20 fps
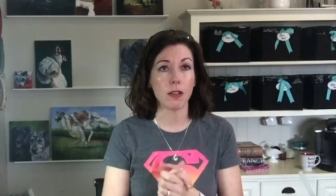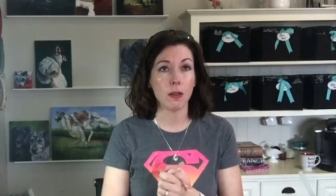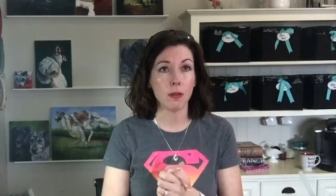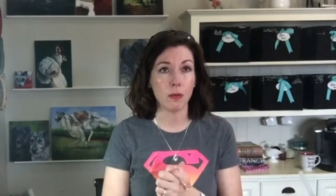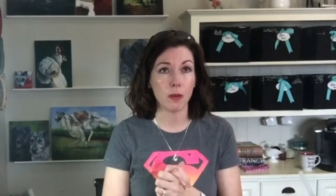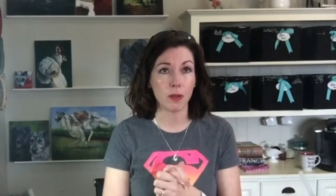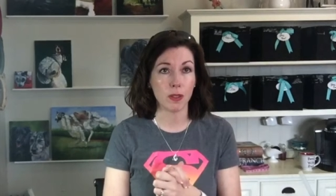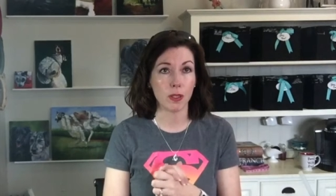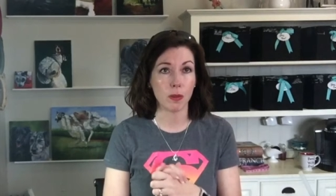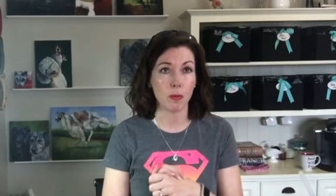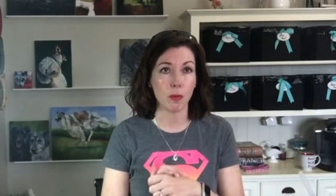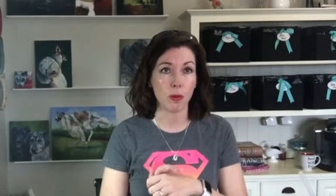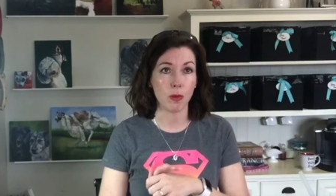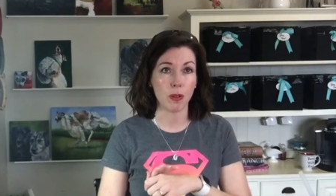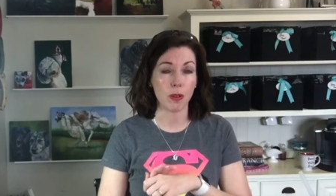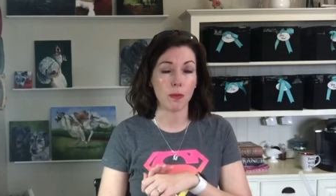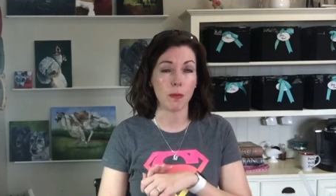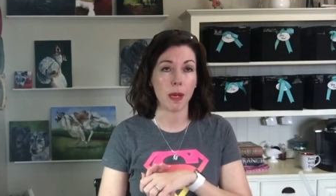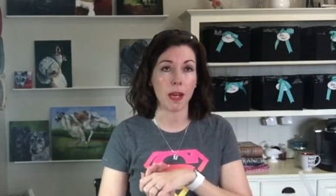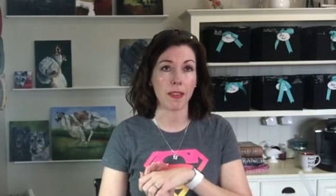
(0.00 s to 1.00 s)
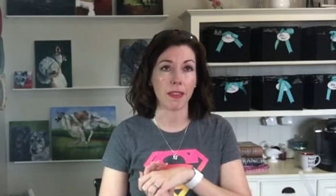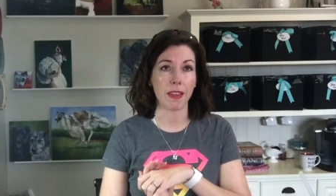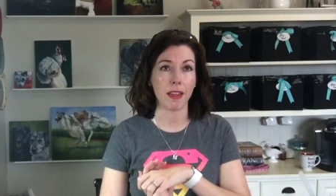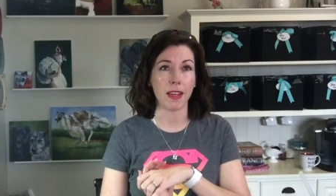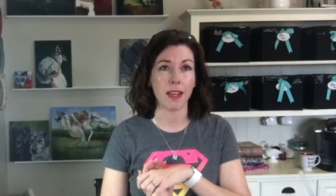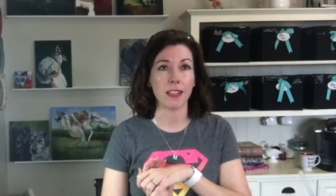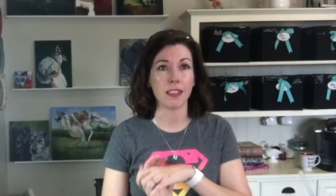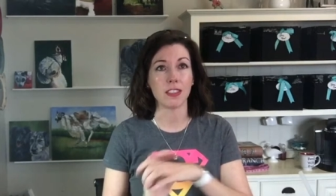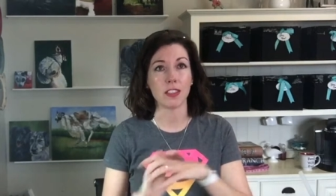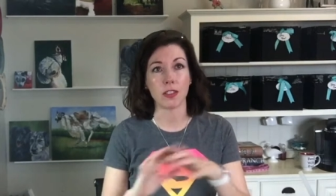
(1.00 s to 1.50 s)
go into more about
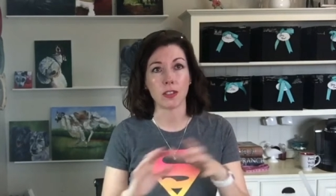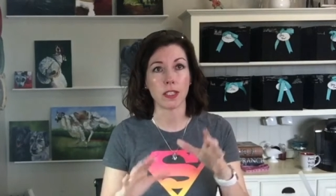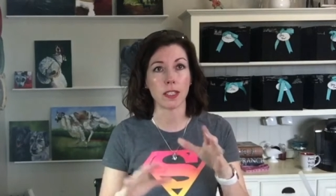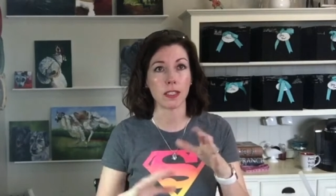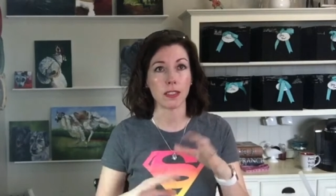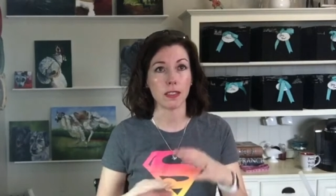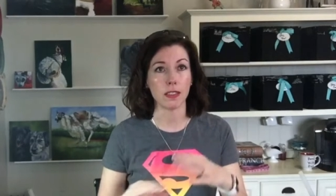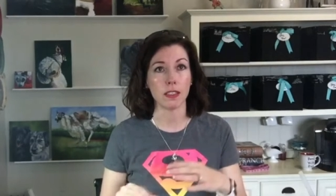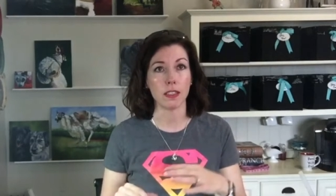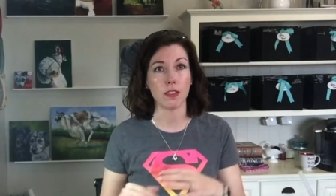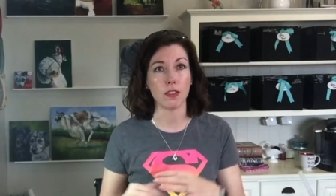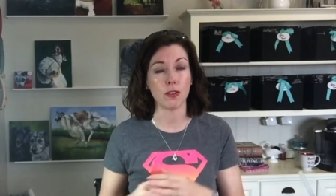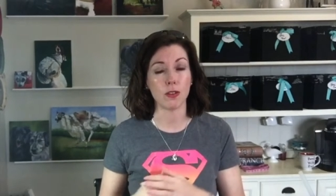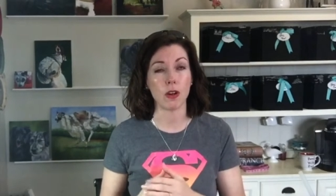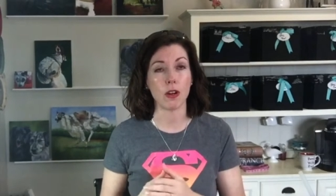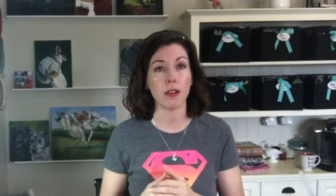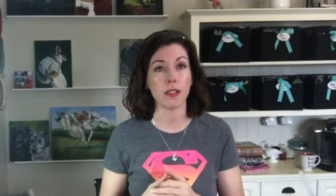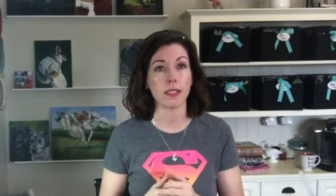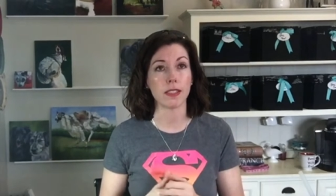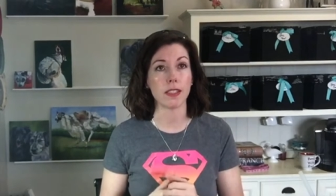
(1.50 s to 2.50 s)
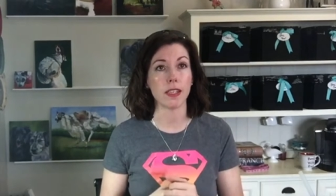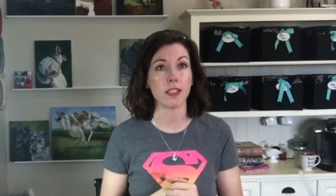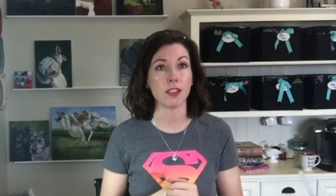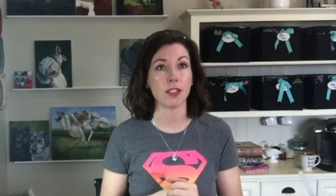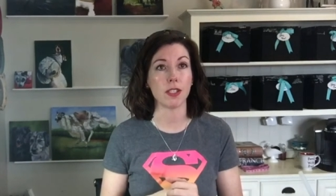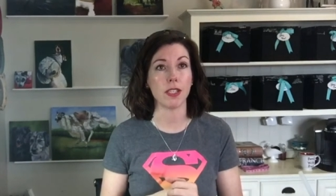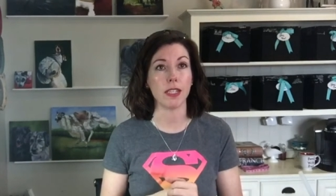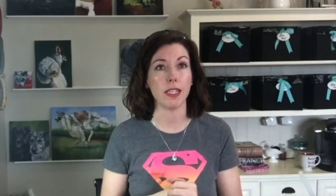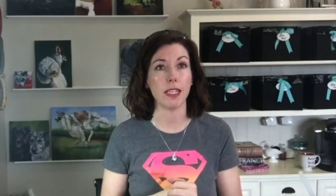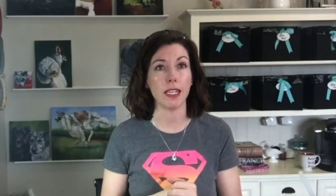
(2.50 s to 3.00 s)
that during the drawing
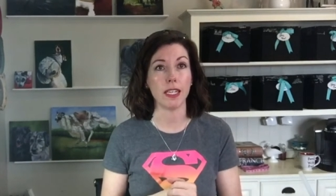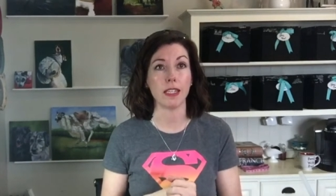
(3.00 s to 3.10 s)
session.